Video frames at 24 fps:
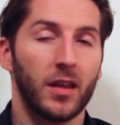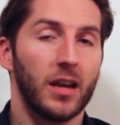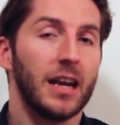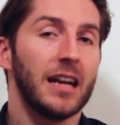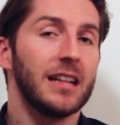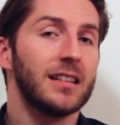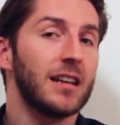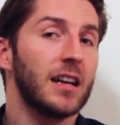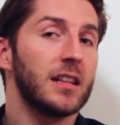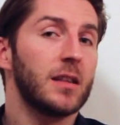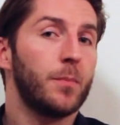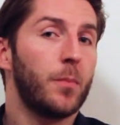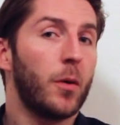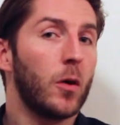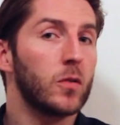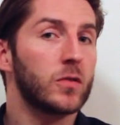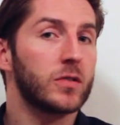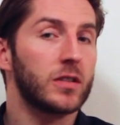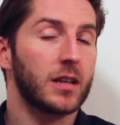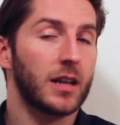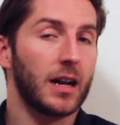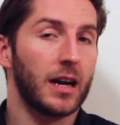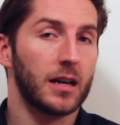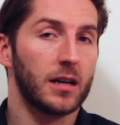In that
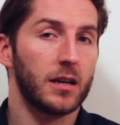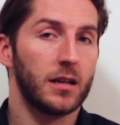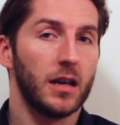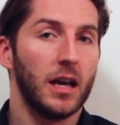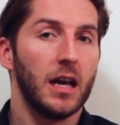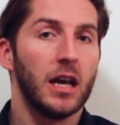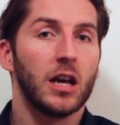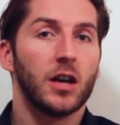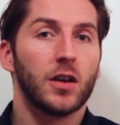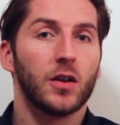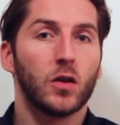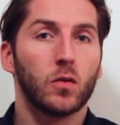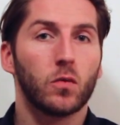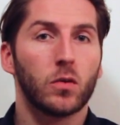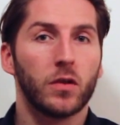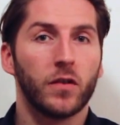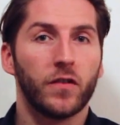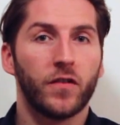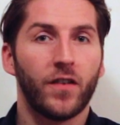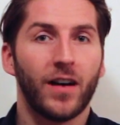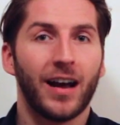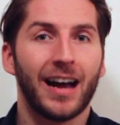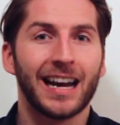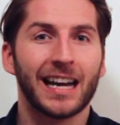postcard, you will
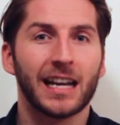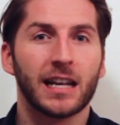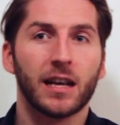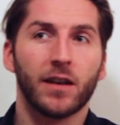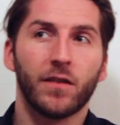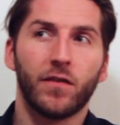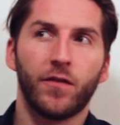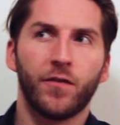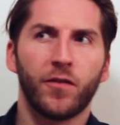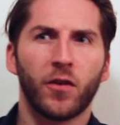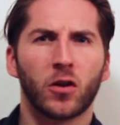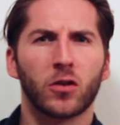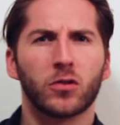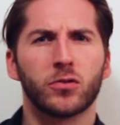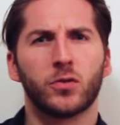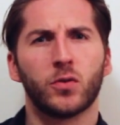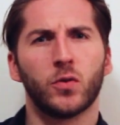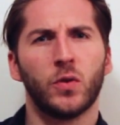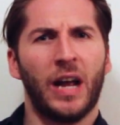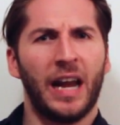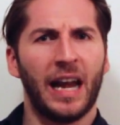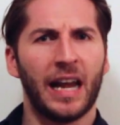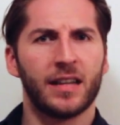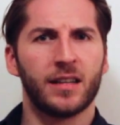find a 4
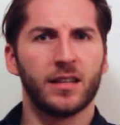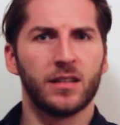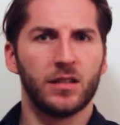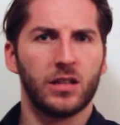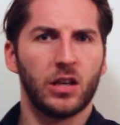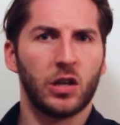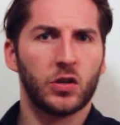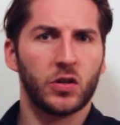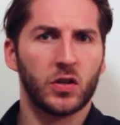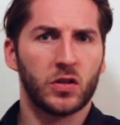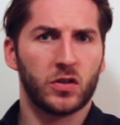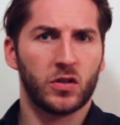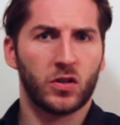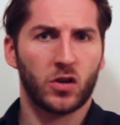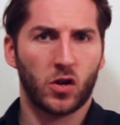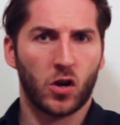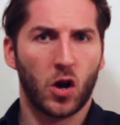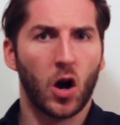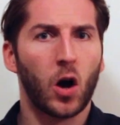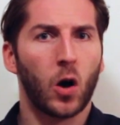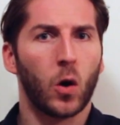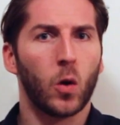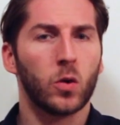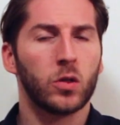to 8 digits
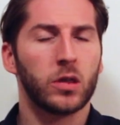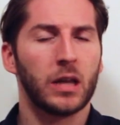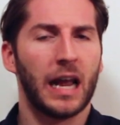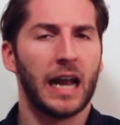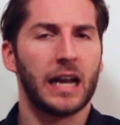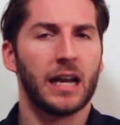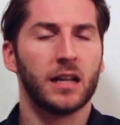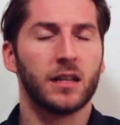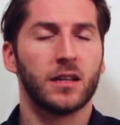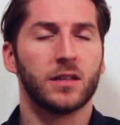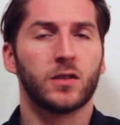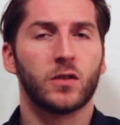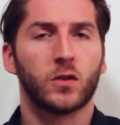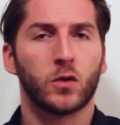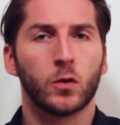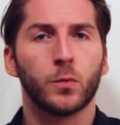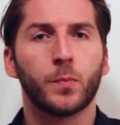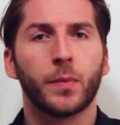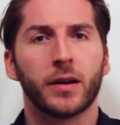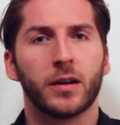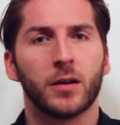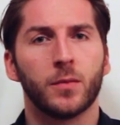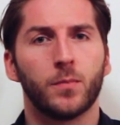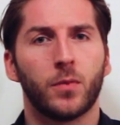code, and it is
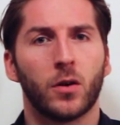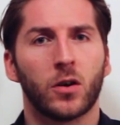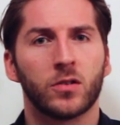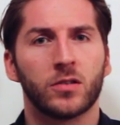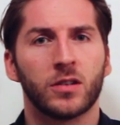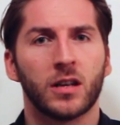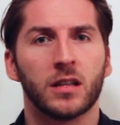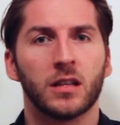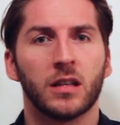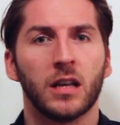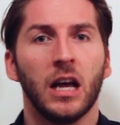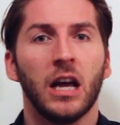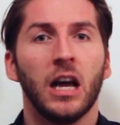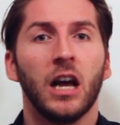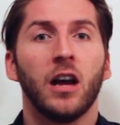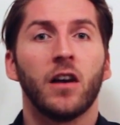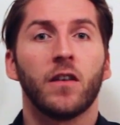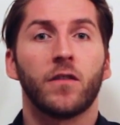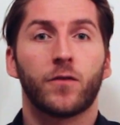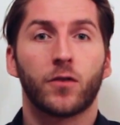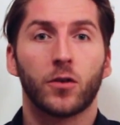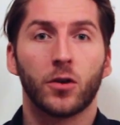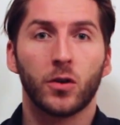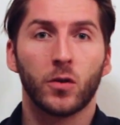super important
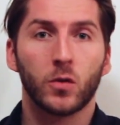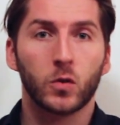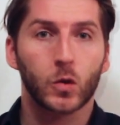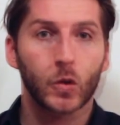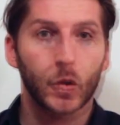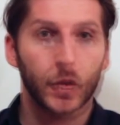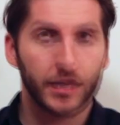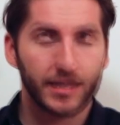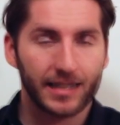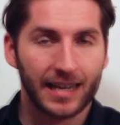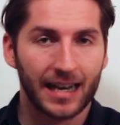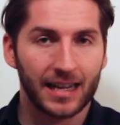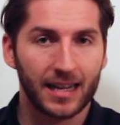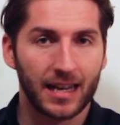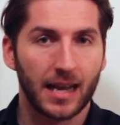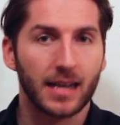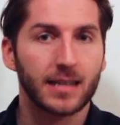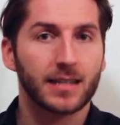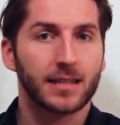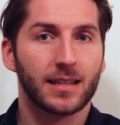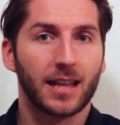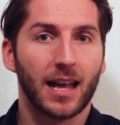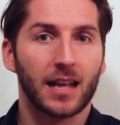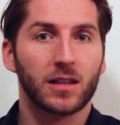for you to send
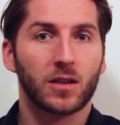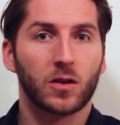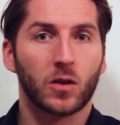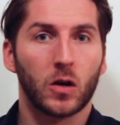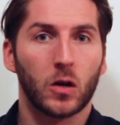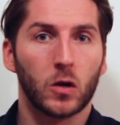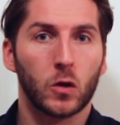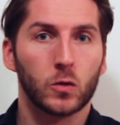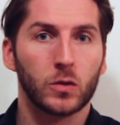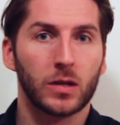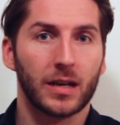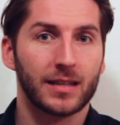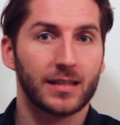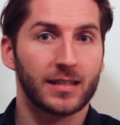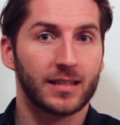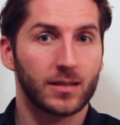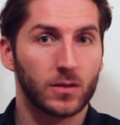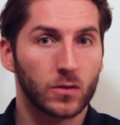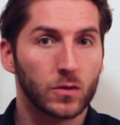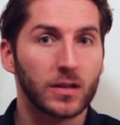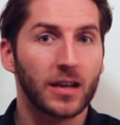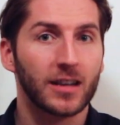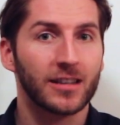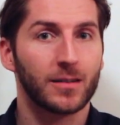us that code as
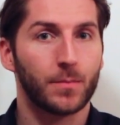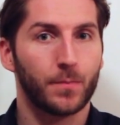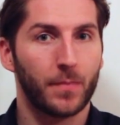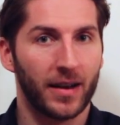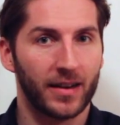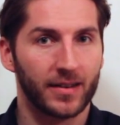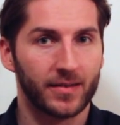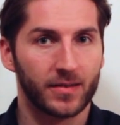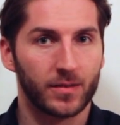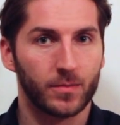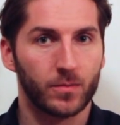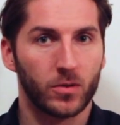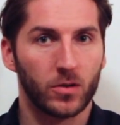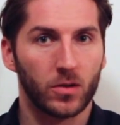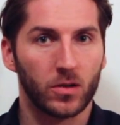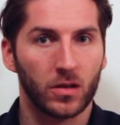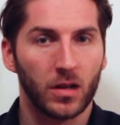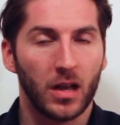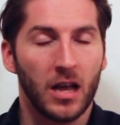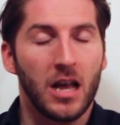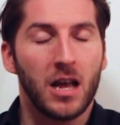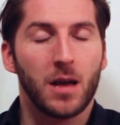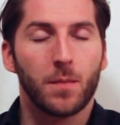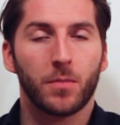soon as
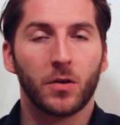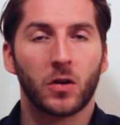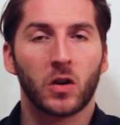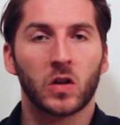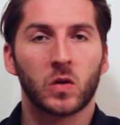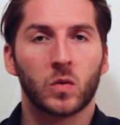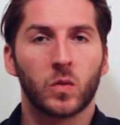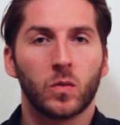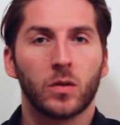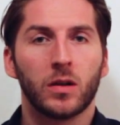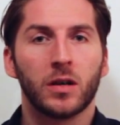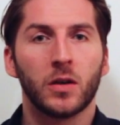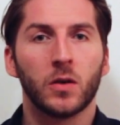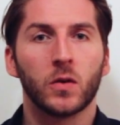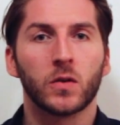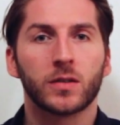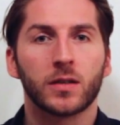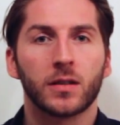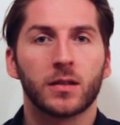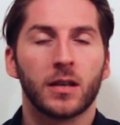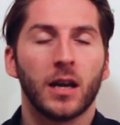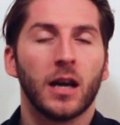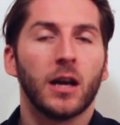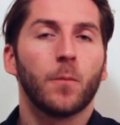possible, because we will
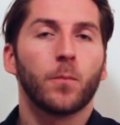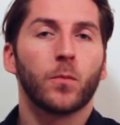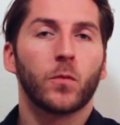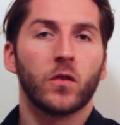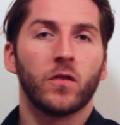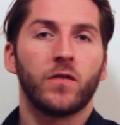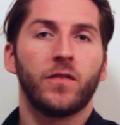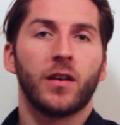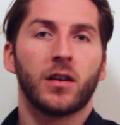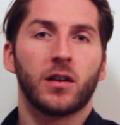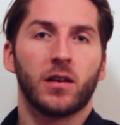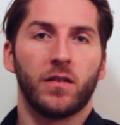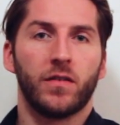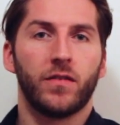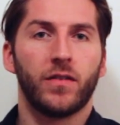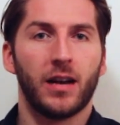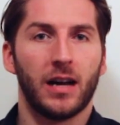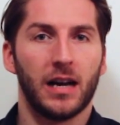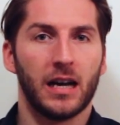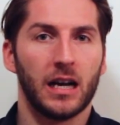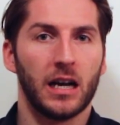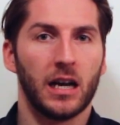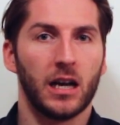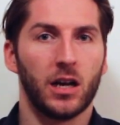use it to
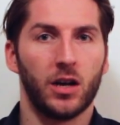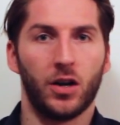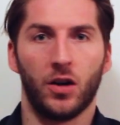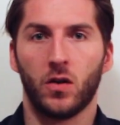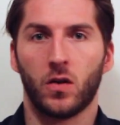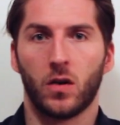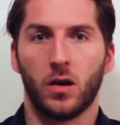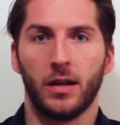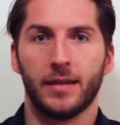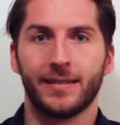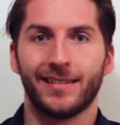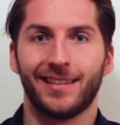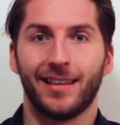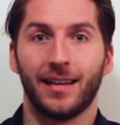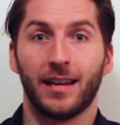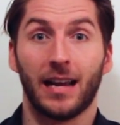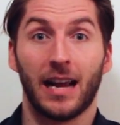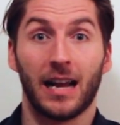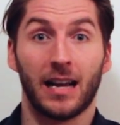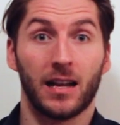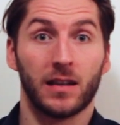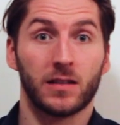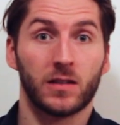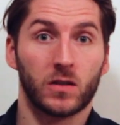verify your
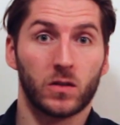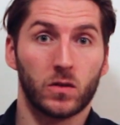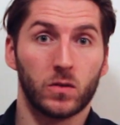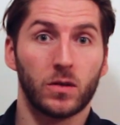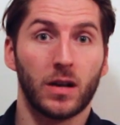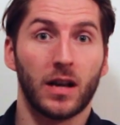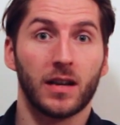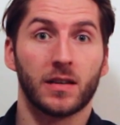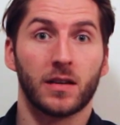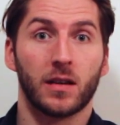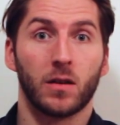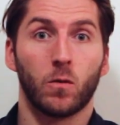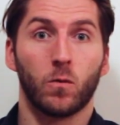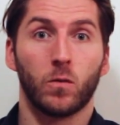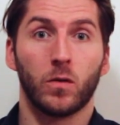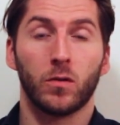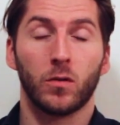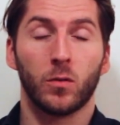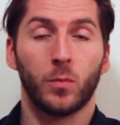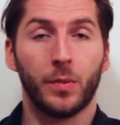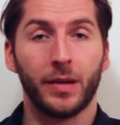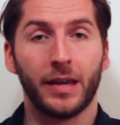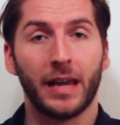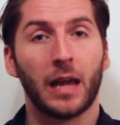listing, and as soon as we
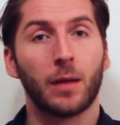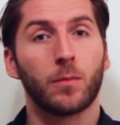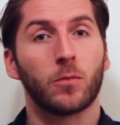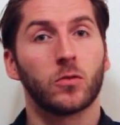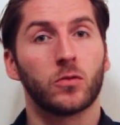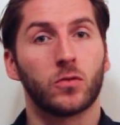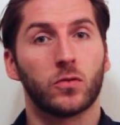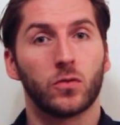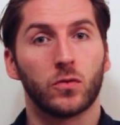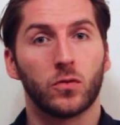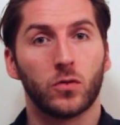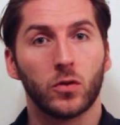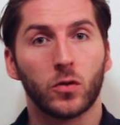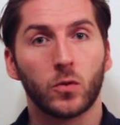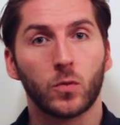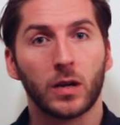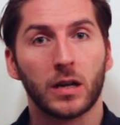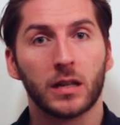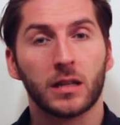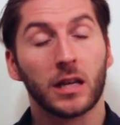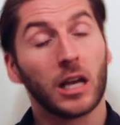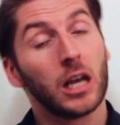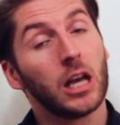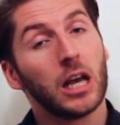will be able to do
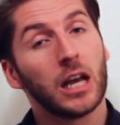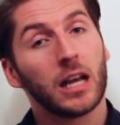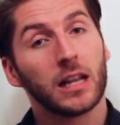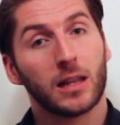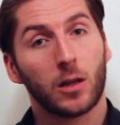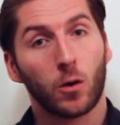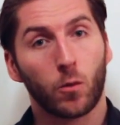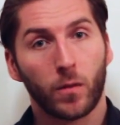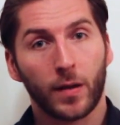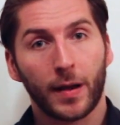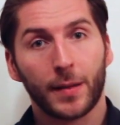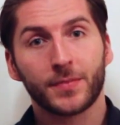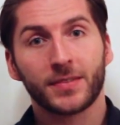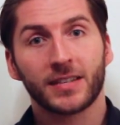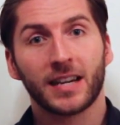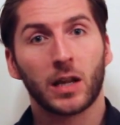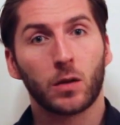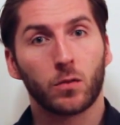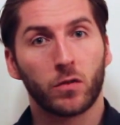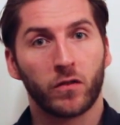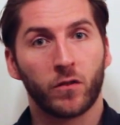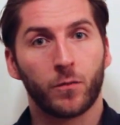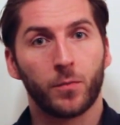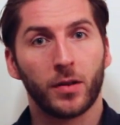it, the
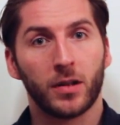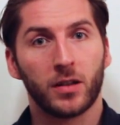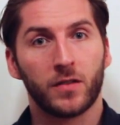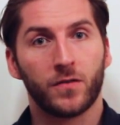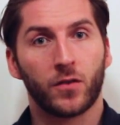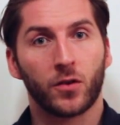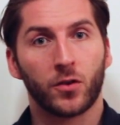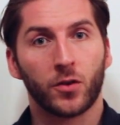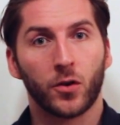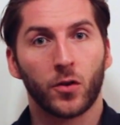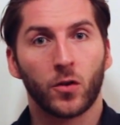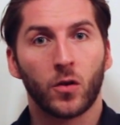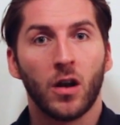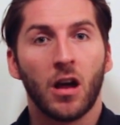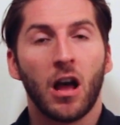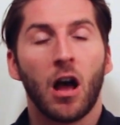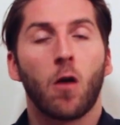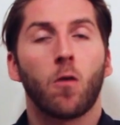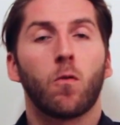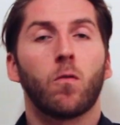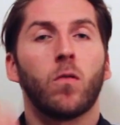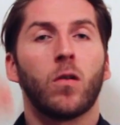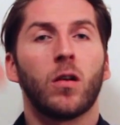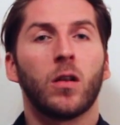website we've built for you
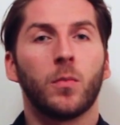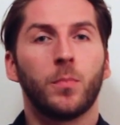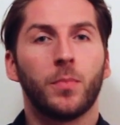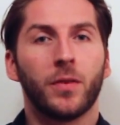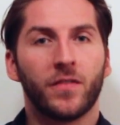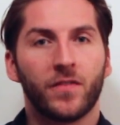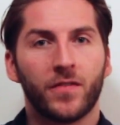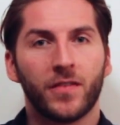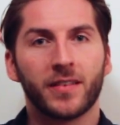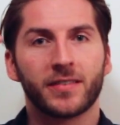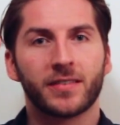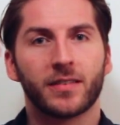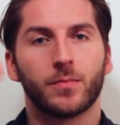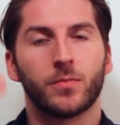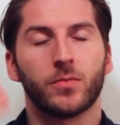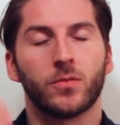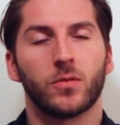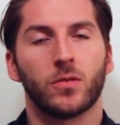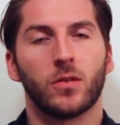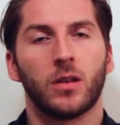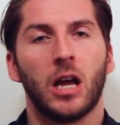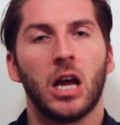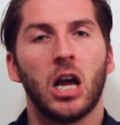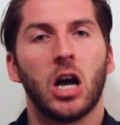will be
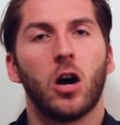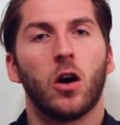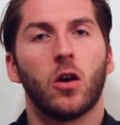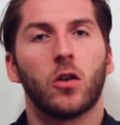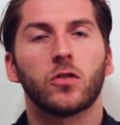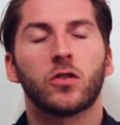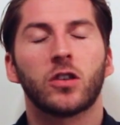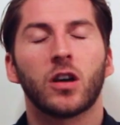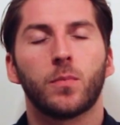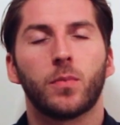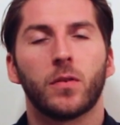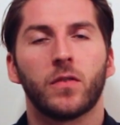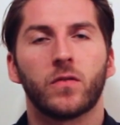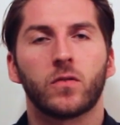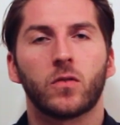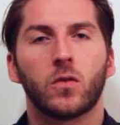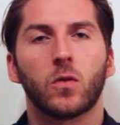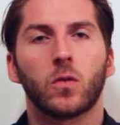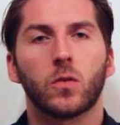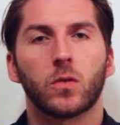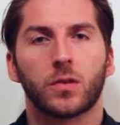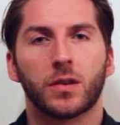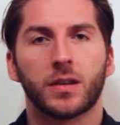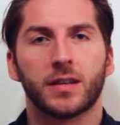visible on top of
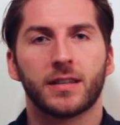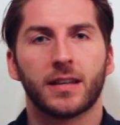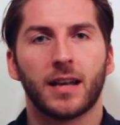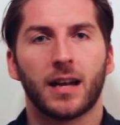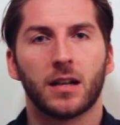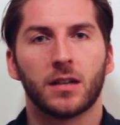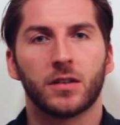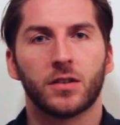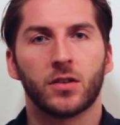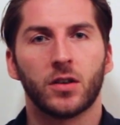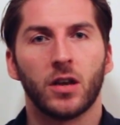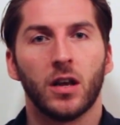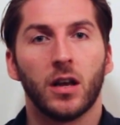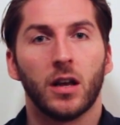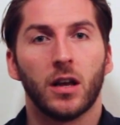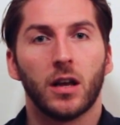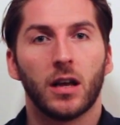Google results